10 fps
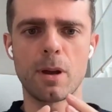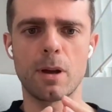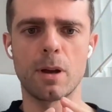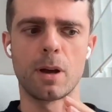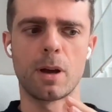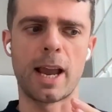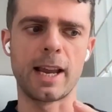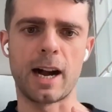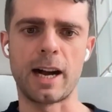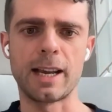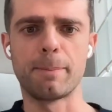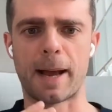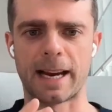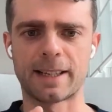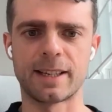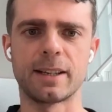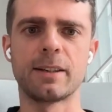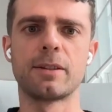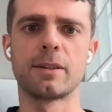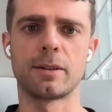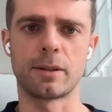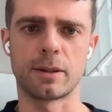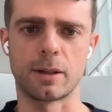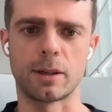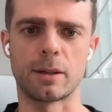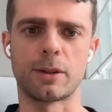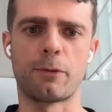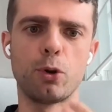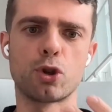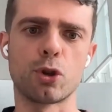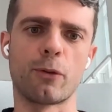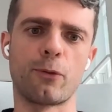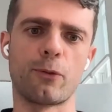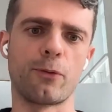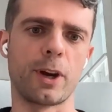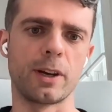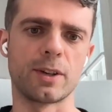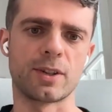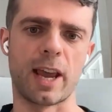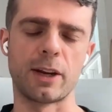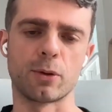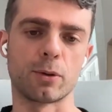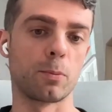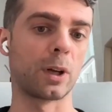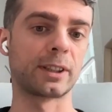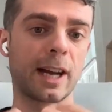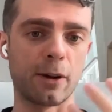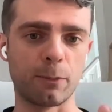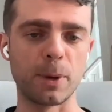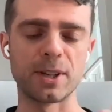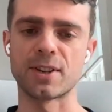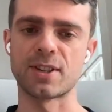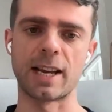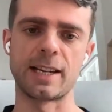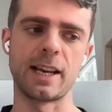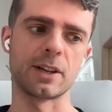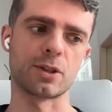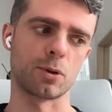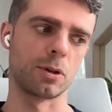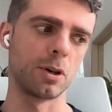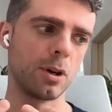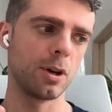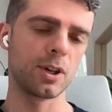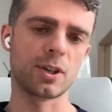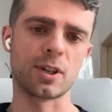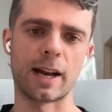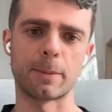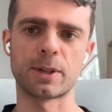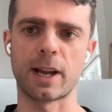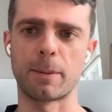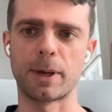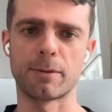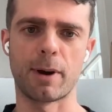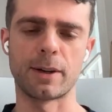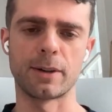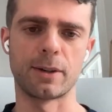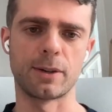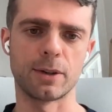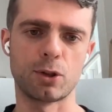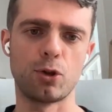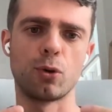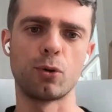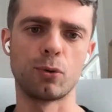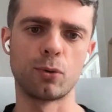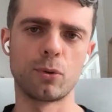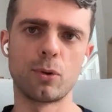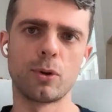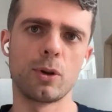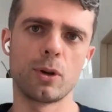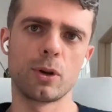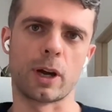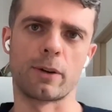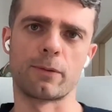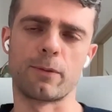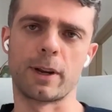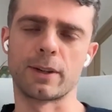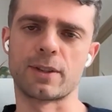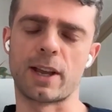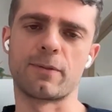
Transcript: AI impacting the future of real estate, or what kind of business ideas or startups can be created in this new kind of real estate